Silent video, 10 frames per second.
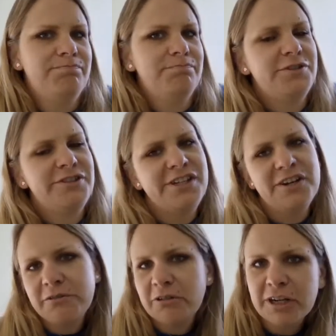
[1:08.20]

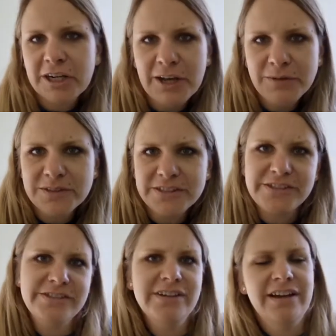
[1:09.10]
certain
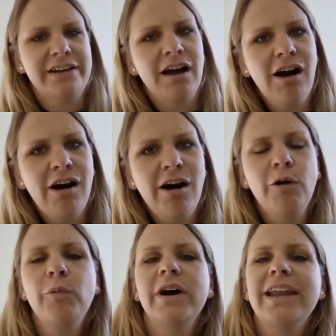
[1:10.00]
clothes, a car,
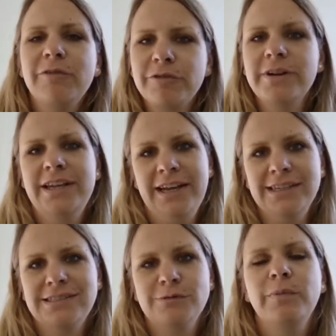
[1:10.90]
whatever it
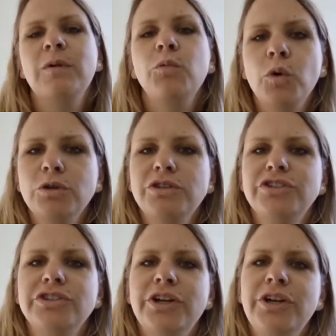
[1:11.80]
is, we
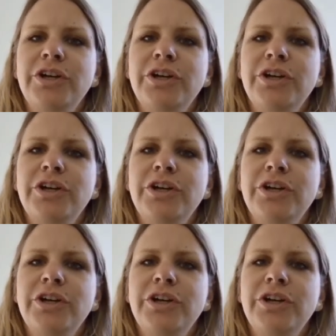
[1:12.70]
want